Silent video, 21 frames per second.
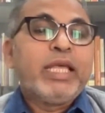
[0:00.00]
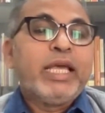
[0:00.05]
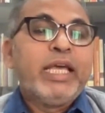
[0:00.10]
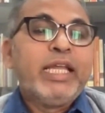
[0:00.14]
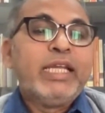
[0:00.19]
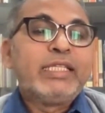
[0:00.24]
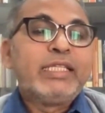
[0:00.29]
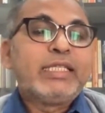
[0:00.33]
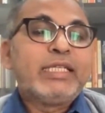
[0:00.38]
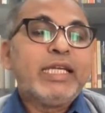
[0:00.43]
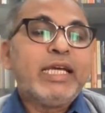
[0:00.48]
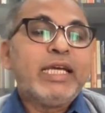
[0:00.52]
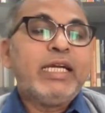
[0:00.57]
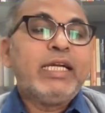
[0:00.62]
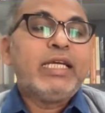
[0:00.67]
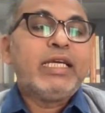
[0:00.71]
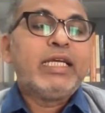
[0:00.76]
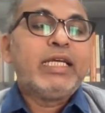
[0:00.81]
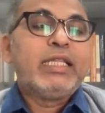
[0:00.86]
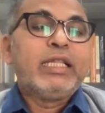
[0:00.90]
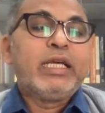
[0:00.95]

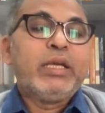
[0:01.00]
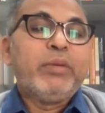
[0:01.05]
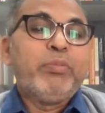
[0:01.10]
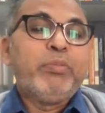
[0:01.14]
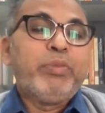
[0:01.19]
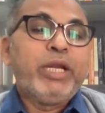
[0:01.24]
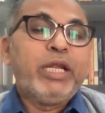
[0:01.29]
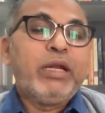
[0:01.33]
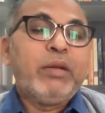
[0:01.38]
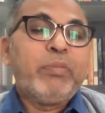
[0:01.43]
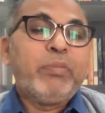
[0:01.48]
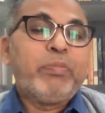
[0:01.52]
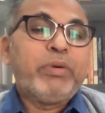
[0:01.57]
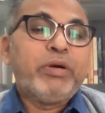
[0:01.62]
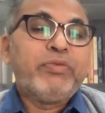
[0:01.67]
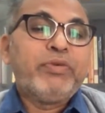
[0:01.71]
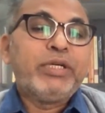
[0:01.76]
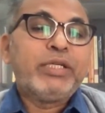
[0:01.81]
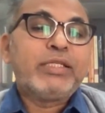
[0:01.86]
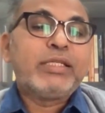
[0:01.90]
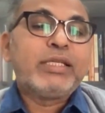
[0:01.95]
Instead, the imperial
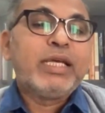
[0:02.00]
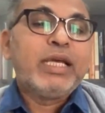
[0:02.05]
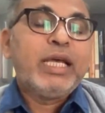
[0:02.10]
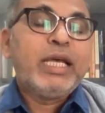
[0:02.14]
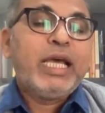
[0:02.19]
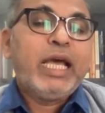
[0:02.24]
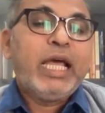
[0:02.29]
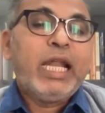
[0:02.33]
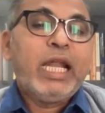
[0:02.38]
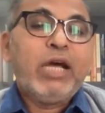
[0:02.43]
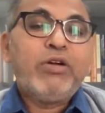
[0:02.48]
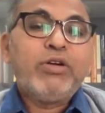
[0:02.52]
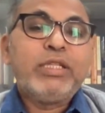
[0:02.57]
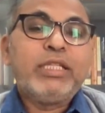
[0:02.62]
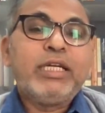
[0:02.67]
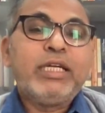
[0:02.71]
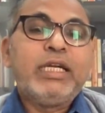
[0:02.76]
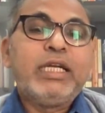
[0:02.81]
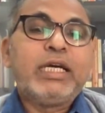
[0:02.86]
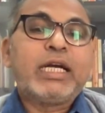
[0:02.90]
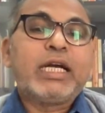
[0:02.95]
powers allowed
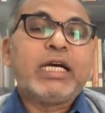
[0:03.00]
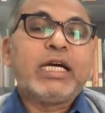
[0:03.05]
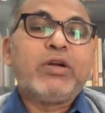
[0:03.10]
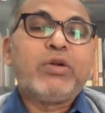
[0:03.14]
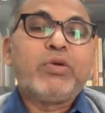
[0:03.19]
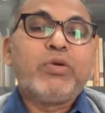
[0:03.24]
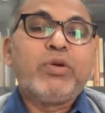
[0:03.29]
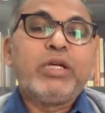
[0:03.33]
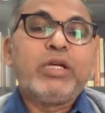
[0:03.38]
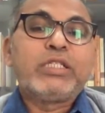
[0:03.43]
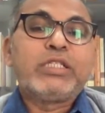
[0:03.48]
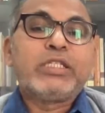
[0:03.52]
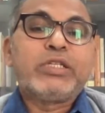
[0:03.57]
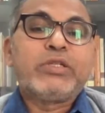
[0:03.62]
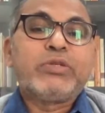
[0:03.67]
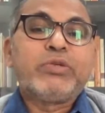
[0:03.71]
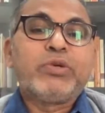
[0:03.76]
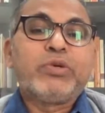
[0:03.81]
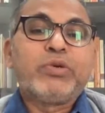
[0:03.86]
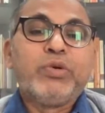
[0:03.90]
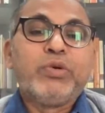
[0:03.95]
the Deccan rulers
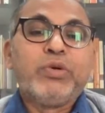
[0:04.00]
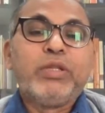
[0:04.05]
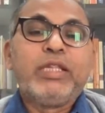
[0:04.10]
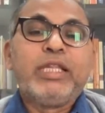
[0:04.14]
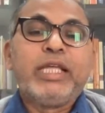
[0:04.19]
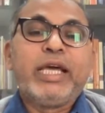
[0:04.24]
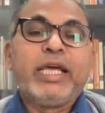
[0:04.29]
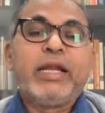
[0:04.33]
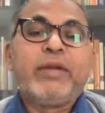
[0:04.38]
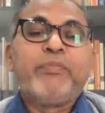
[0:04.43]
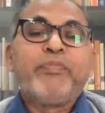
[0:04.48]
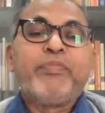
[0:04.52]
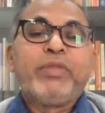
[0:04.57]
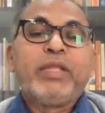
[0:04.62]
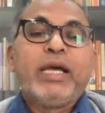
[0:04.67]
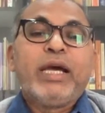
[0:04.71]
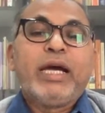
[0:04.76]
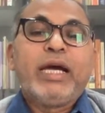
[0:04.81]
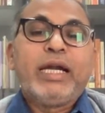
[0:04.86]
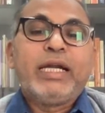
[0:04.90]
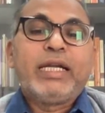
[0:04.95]
to rule their
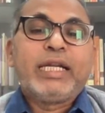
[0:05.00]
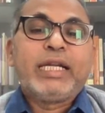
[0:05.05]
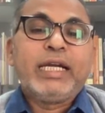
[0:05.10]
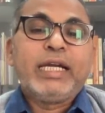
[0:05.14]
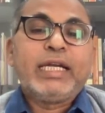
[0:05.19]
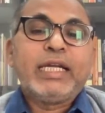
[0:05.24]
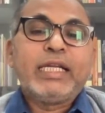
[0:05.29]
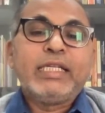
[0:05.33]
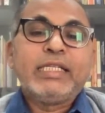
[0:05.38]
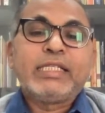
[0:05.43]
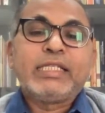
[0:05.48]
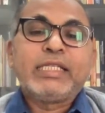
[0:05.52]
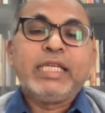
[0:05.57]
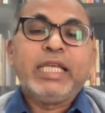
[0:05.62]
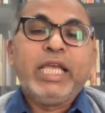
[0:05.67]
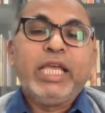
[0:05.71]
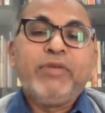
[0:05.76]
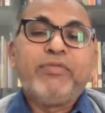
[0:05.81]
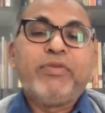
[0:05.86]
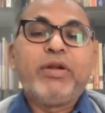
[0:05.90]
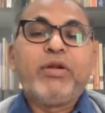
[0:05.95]
territories
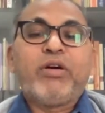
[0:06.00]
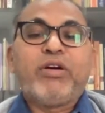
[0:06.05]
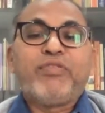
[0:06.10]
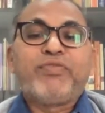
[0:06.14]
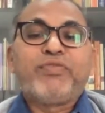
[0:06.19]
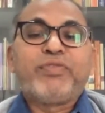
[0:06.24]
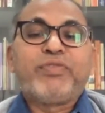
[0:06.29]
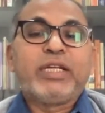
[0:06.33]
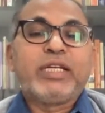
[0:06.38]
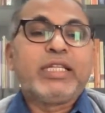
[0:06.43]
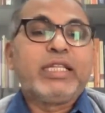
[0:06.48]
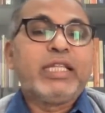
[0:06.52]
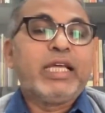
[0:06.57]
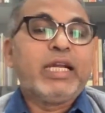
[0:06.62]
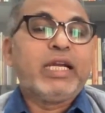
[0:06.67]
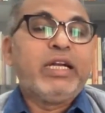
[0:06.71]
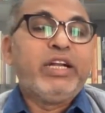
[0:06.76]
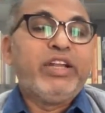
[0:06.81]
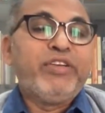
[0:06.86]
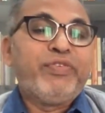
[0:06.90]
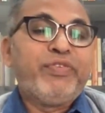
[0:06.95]
even after
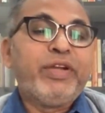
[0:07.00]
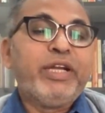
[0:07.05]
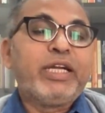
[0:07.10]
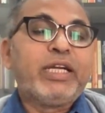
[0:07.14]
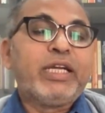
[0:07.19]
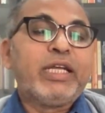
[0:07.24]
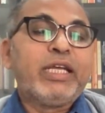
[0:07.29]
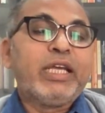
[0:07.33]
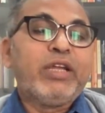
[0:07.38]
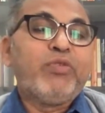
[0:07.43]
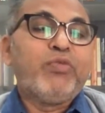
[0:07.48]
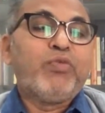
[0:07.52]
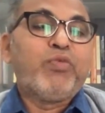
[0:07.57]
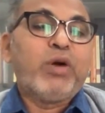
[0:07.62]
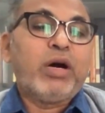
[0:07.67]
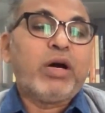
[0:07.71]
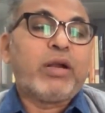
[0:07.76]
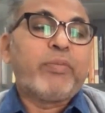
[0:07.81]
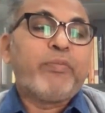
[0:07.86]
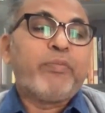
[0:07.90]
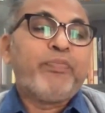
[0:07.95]
their defeat in
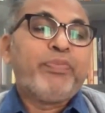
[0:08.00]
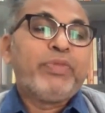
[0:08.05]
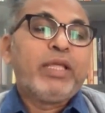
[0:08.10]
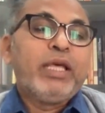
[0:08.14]
war.